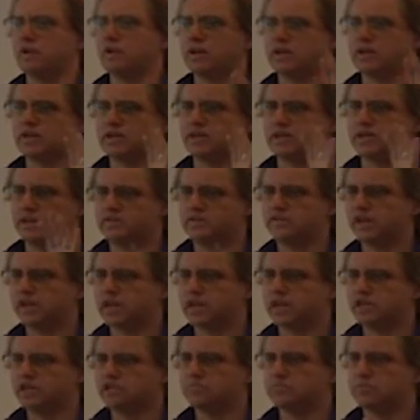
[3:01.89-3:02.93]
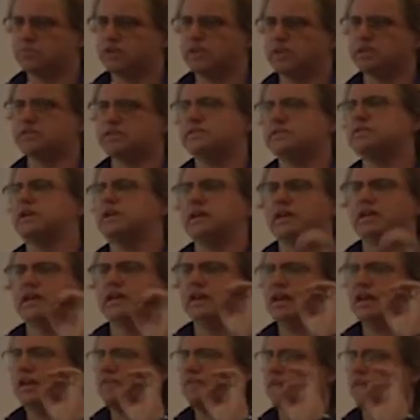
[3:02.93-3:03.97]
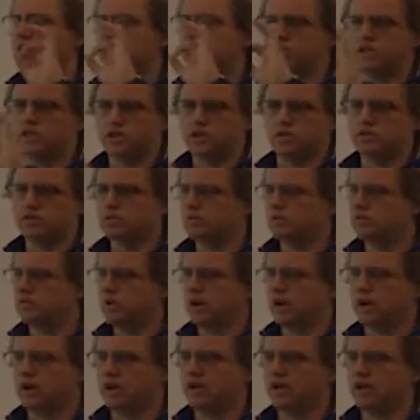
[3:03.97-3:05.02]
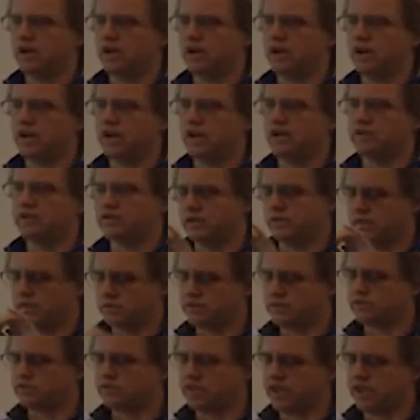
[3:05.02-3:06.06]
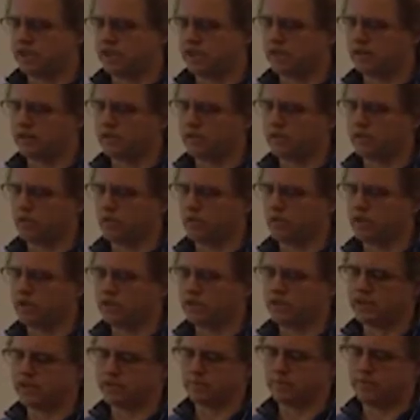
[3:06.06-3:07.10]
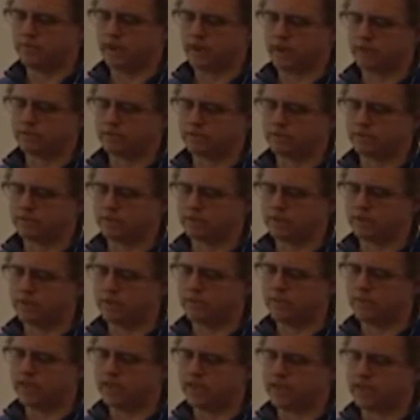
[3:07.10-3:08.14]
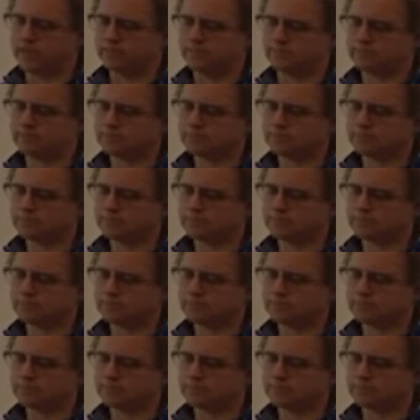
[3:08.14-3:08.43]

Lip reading: you had the identification piece, and then you had to understand what the impact was going to be.